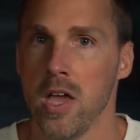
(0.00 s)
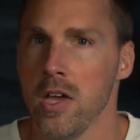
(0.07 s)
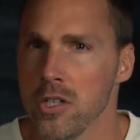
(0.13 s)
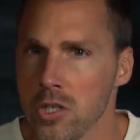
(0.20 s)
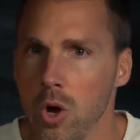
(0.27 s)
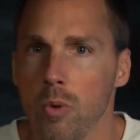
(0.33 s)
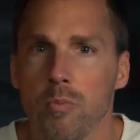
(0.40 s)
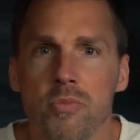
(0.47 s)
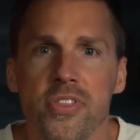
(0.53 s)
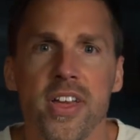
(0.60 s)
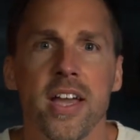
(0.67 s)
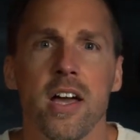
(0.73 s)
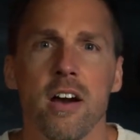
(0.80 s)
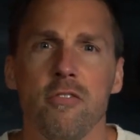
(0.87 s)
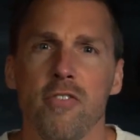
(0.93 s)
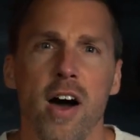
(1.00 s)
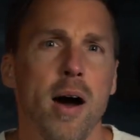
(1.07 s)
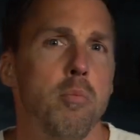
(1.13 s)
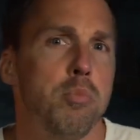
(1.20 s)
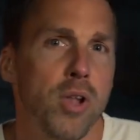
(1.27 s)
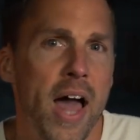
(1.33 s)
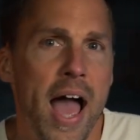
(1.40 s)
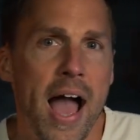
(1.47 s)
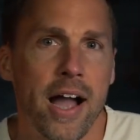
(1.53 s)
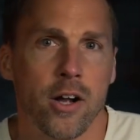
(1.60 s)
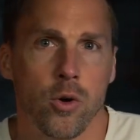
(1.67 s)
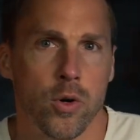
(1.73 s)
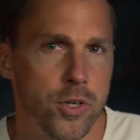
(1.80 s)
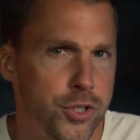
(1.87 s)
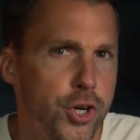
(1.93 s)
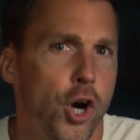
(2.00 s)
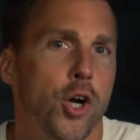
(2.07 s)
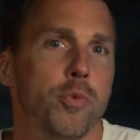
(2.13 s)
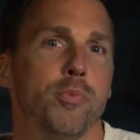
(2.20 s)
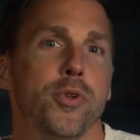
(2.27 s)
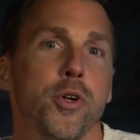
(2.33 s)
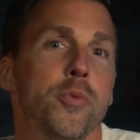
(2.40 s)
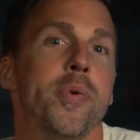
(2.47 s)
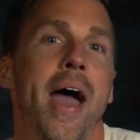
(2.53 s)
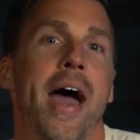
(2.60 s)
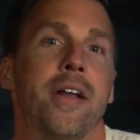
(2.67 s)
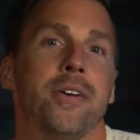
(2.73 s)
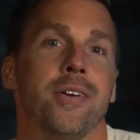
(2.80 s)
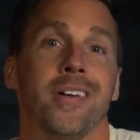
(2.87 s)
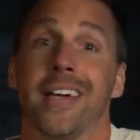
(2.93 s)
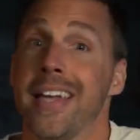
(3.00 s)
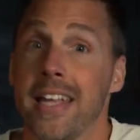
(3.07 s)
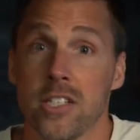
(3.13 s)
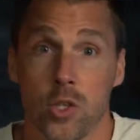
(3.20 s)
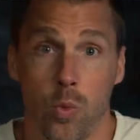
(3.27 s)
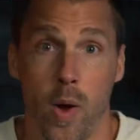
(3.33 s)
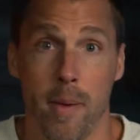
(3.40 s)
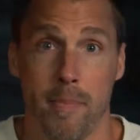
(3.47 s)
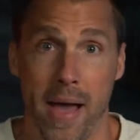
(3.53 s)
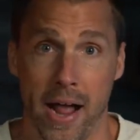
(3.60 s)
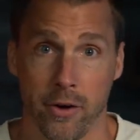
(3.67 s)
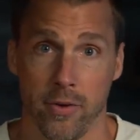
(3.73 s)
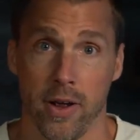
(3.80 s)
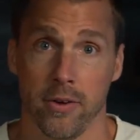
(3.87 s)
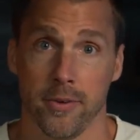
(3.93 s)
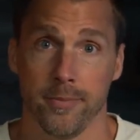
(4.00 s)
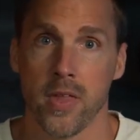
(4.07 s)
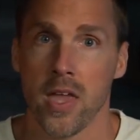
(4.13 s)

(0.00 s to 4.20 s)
So think of a black or dark blue pattern against a white background.